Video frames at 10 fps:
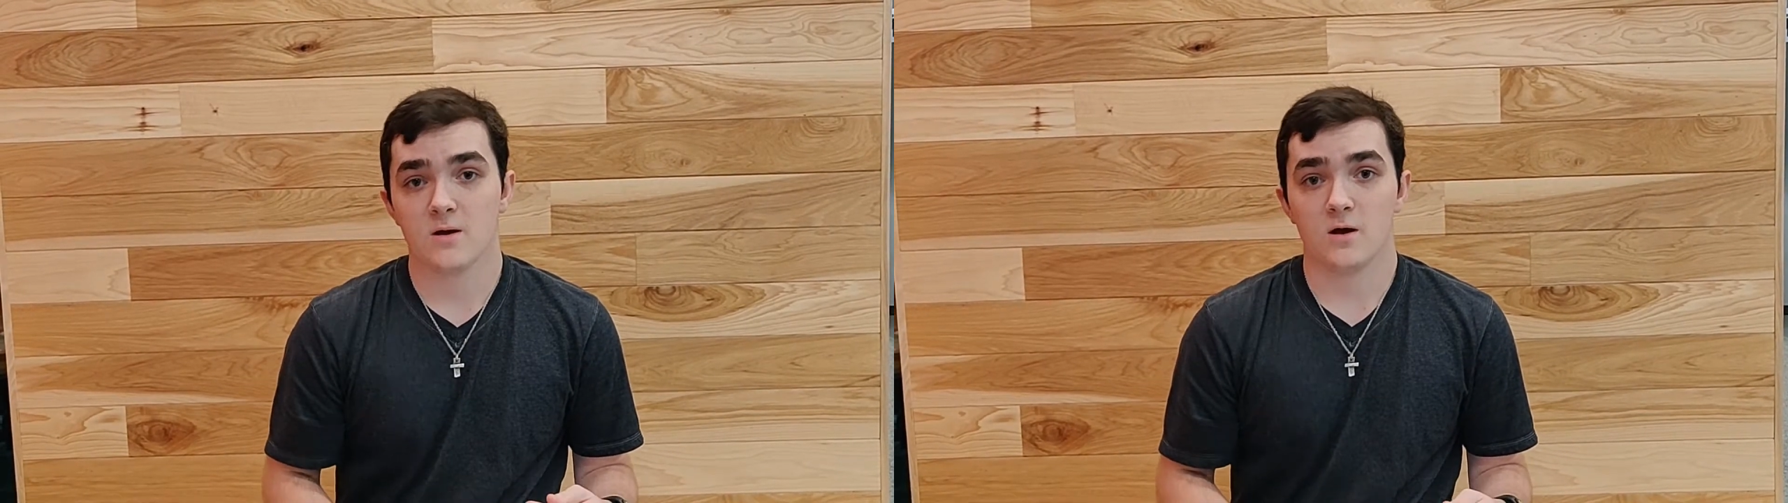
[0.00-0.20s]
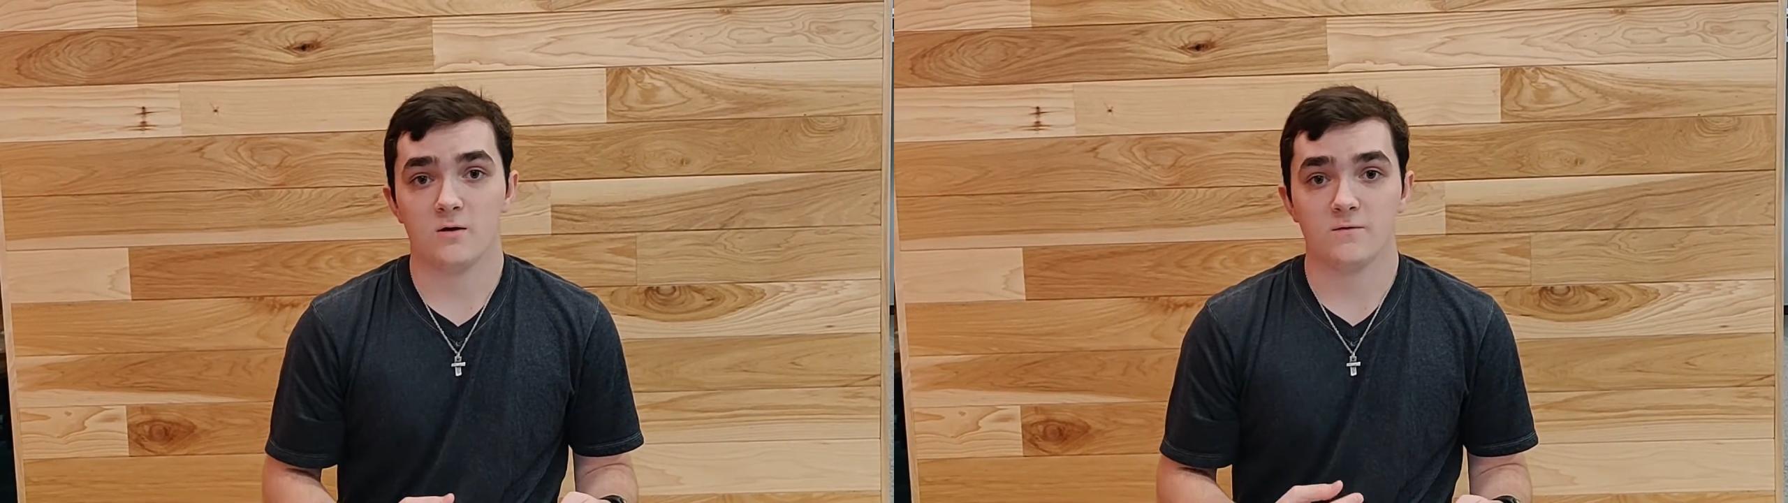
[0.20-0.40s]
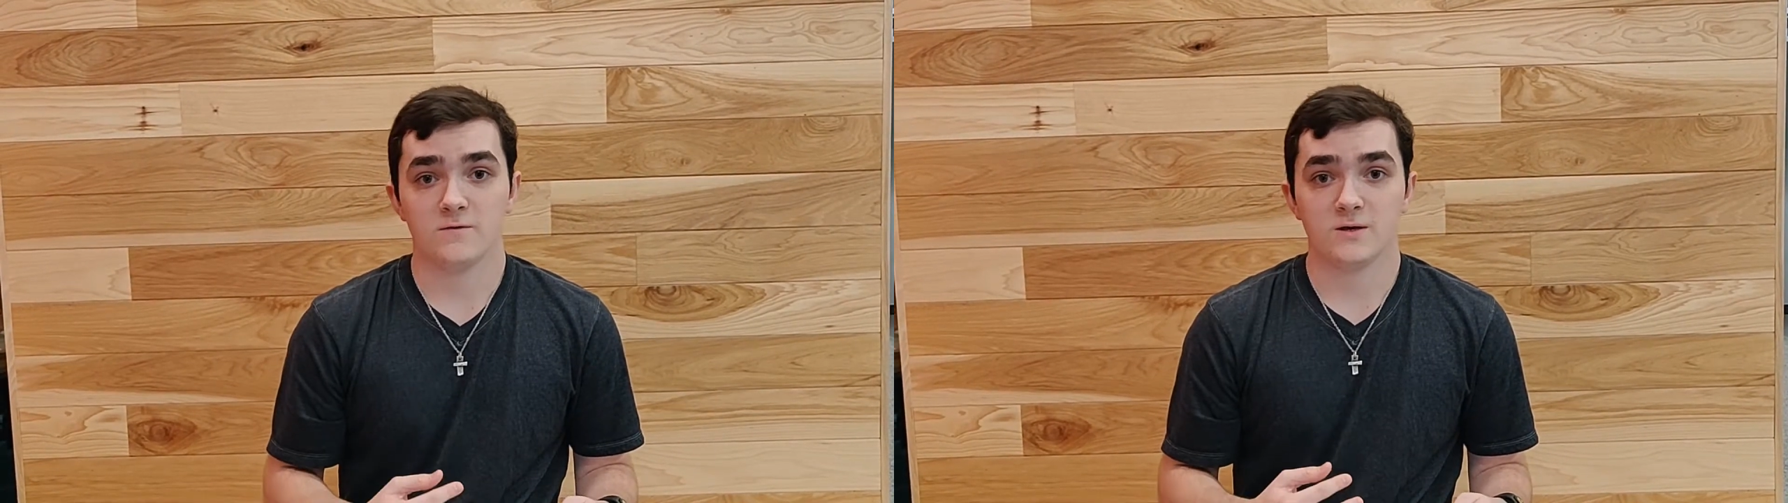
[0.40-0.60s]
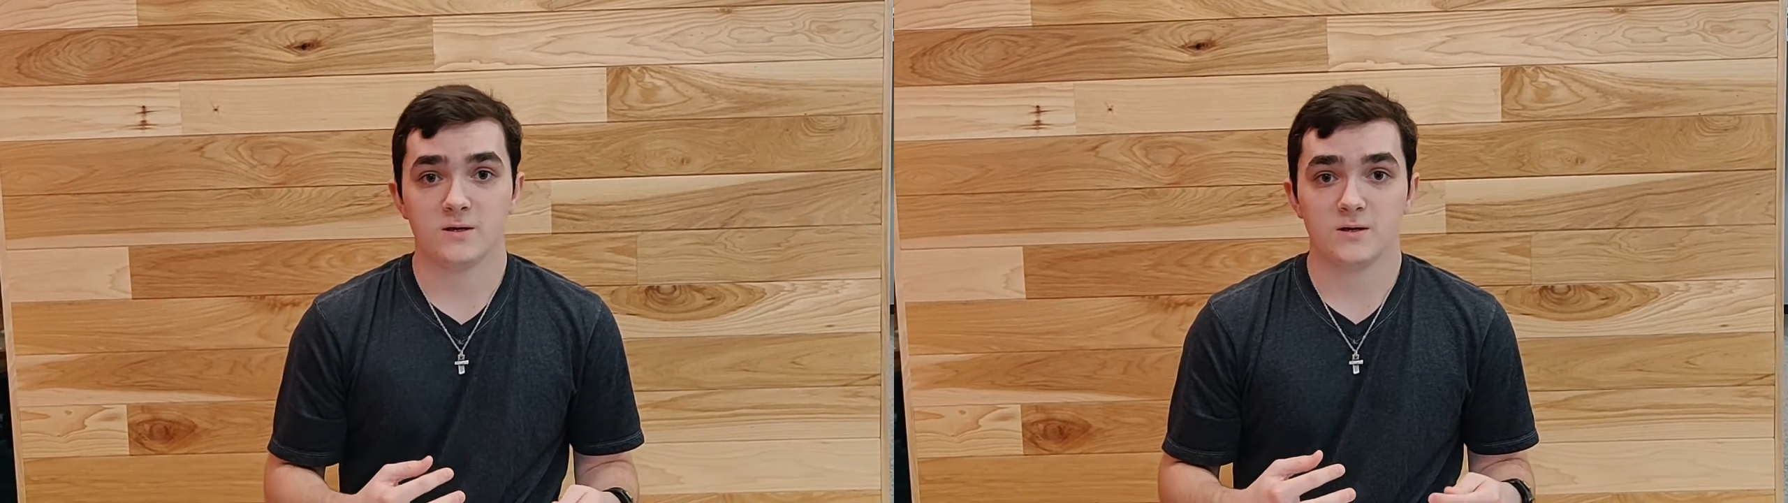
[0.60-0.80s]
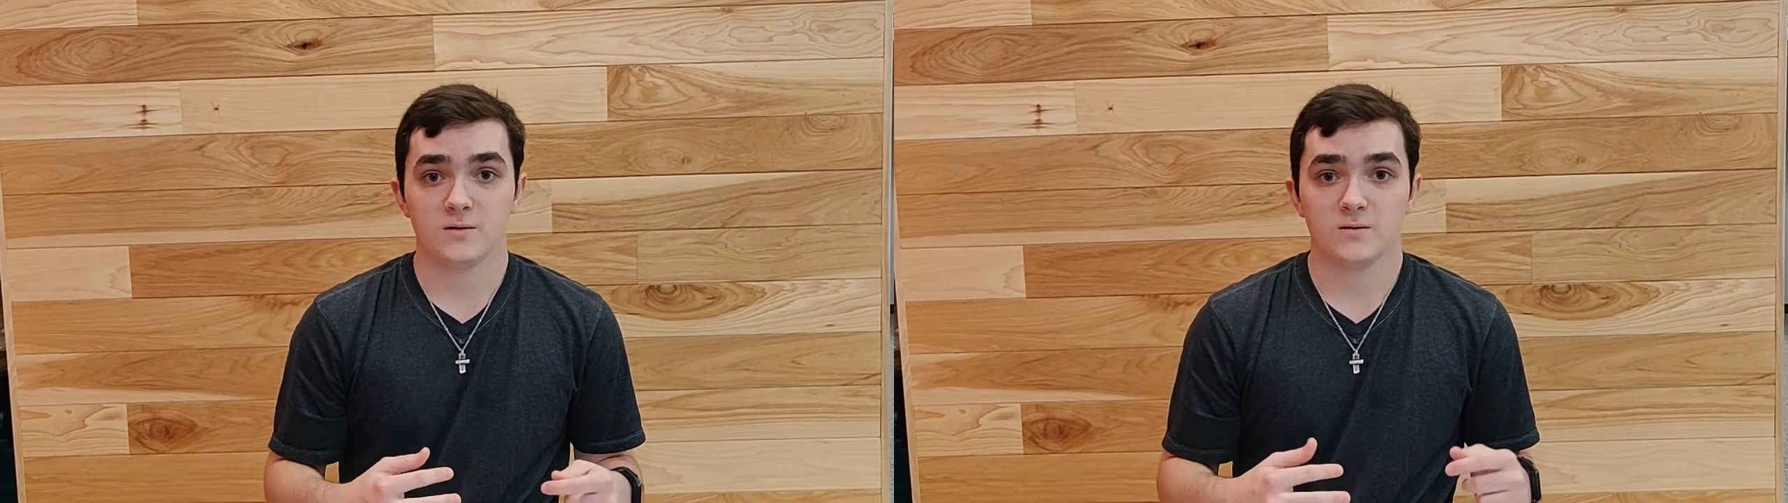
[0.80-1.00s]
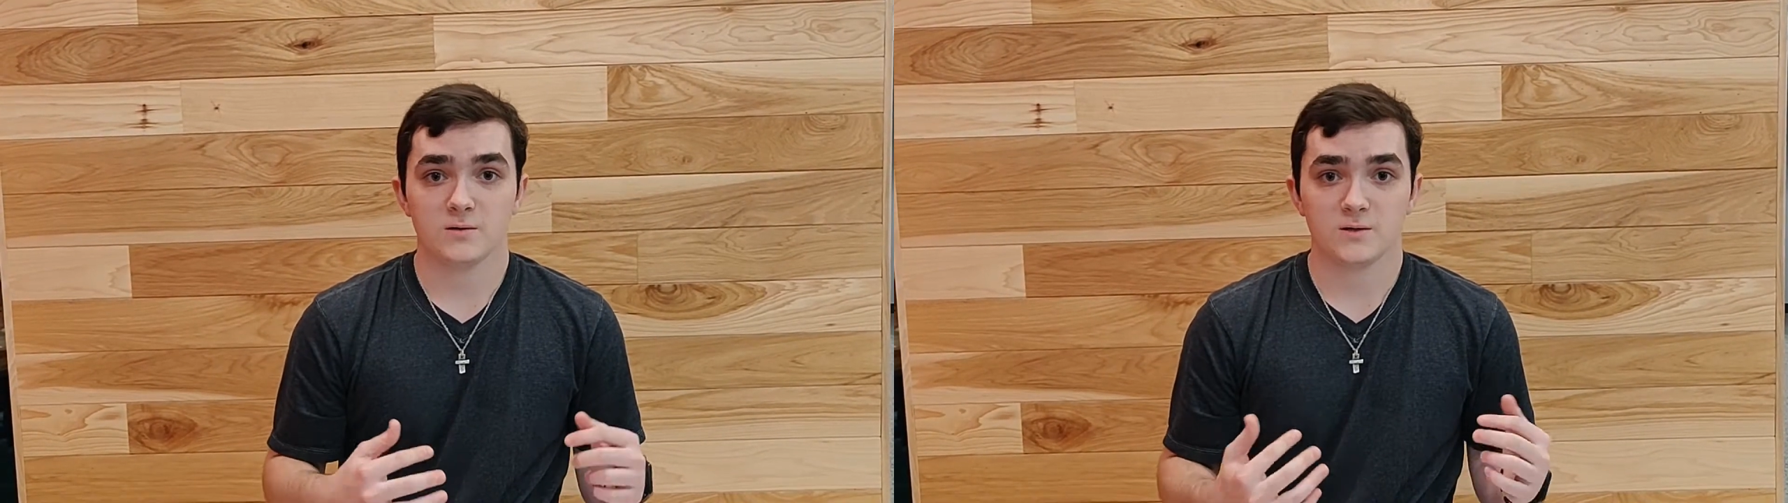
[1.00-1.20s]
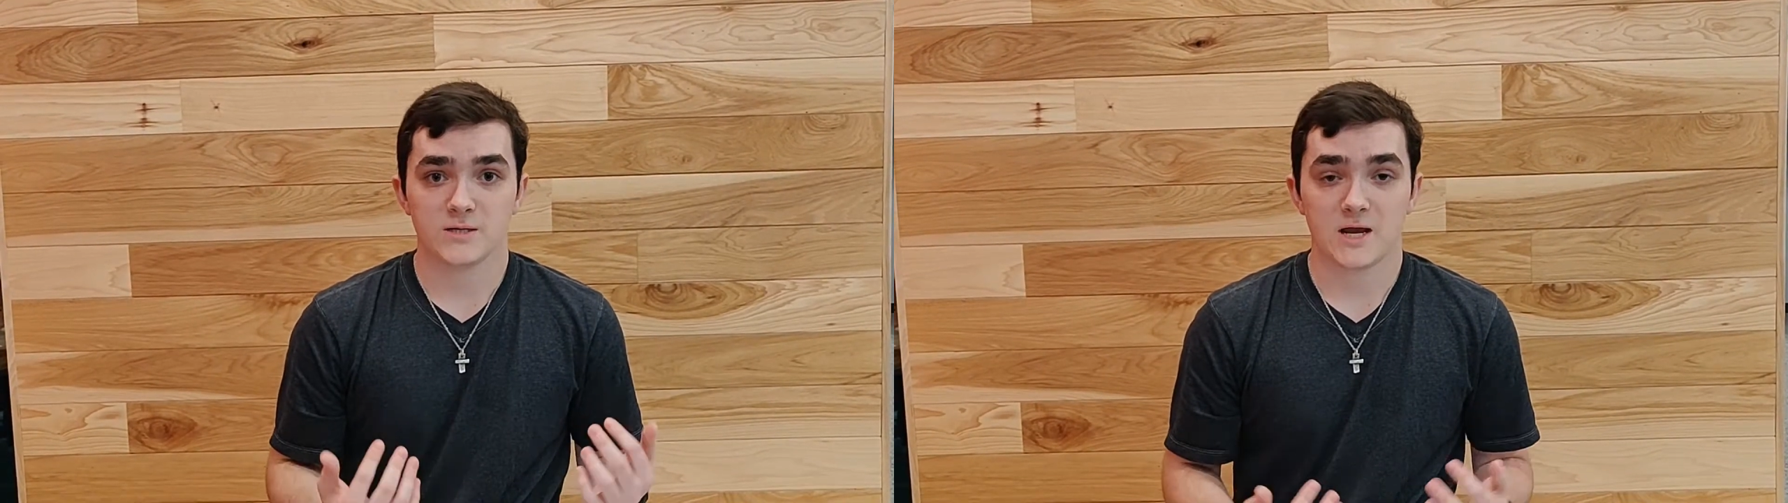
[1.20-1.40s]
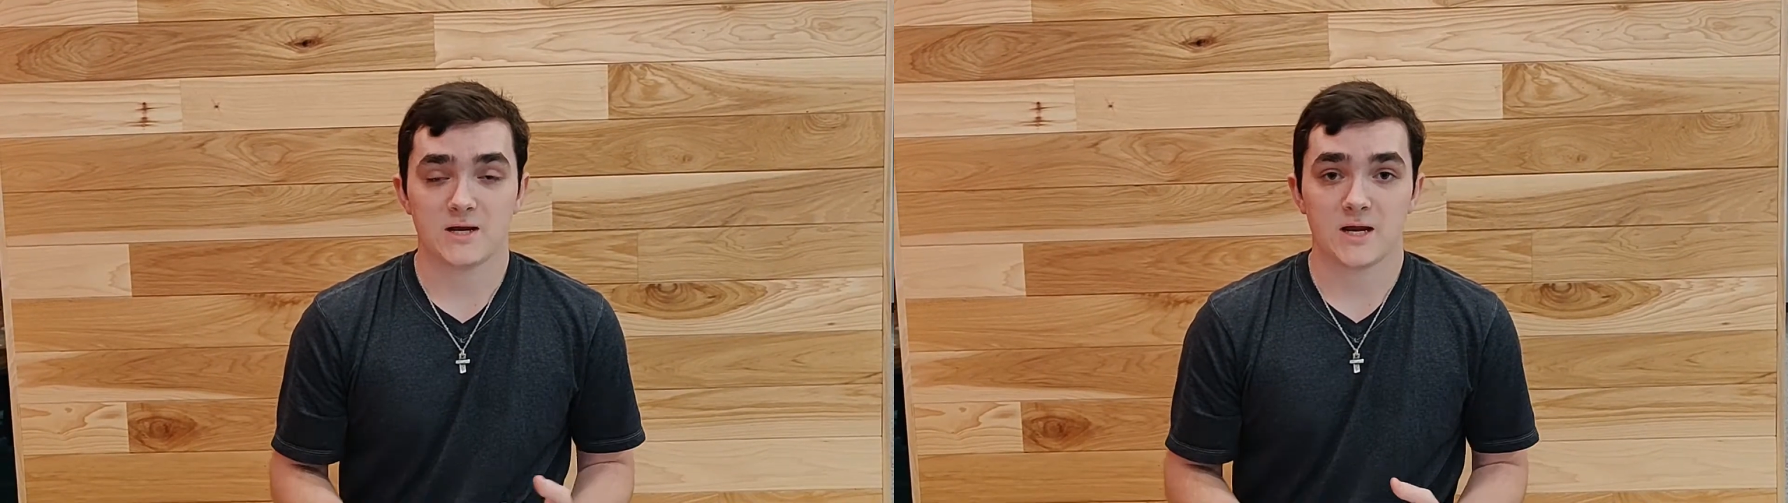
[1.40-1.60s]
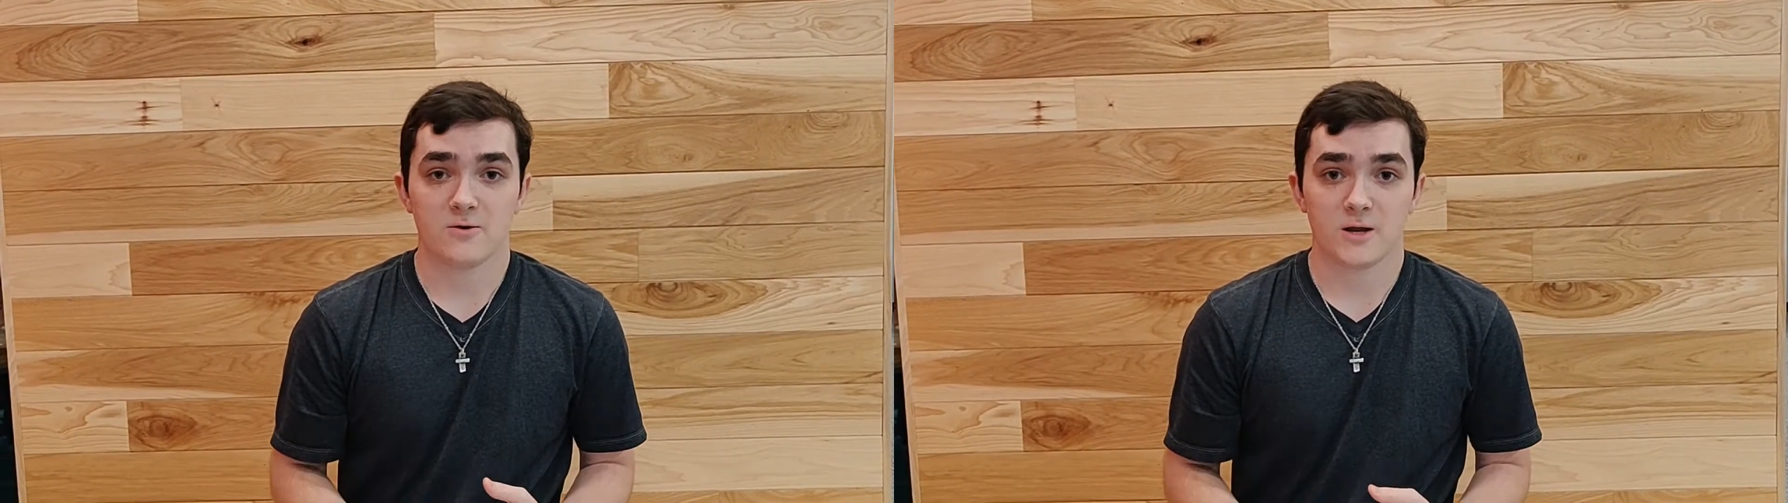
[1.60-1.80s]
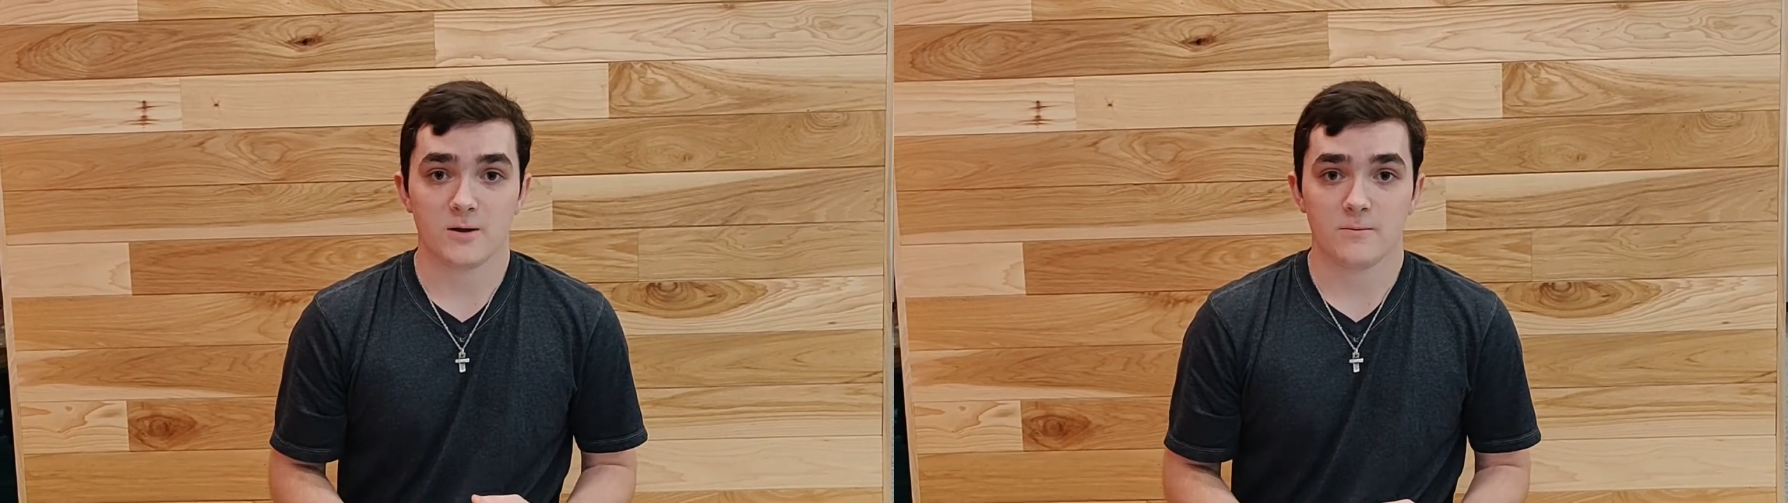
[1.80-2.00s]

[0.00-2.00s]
of the scanned area.